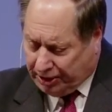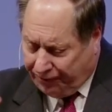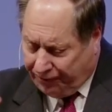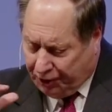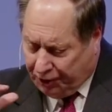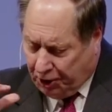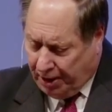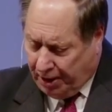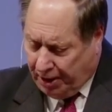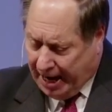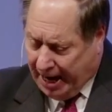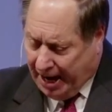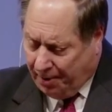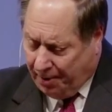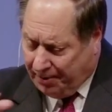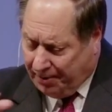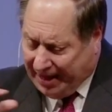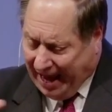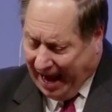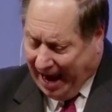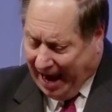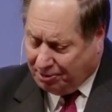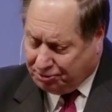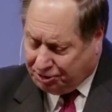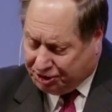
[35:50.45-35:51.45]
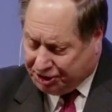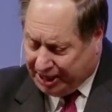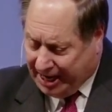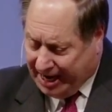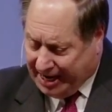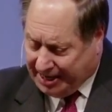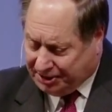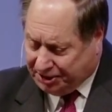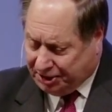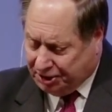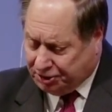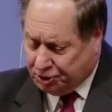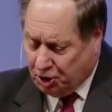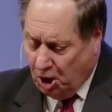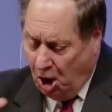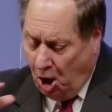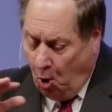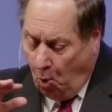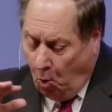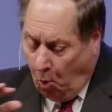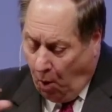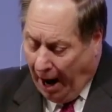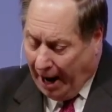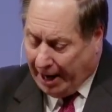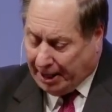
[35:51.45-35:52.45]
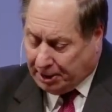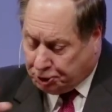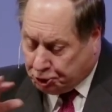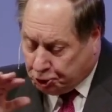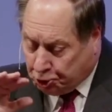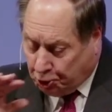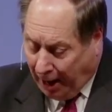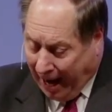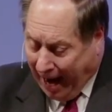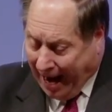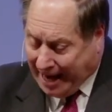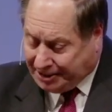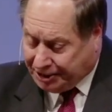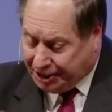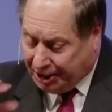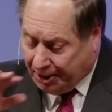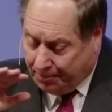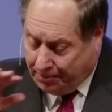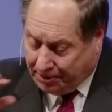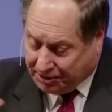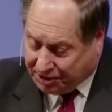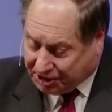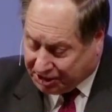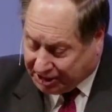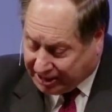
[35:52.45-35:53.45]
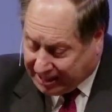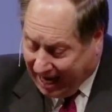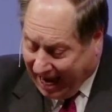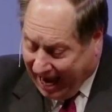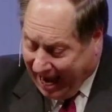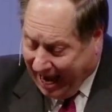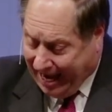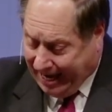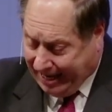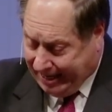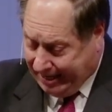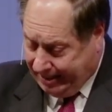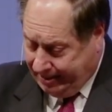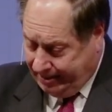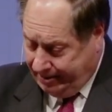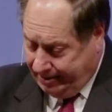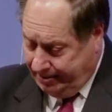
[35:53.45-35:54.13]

If you're here without Jesus, what a tragic mistake.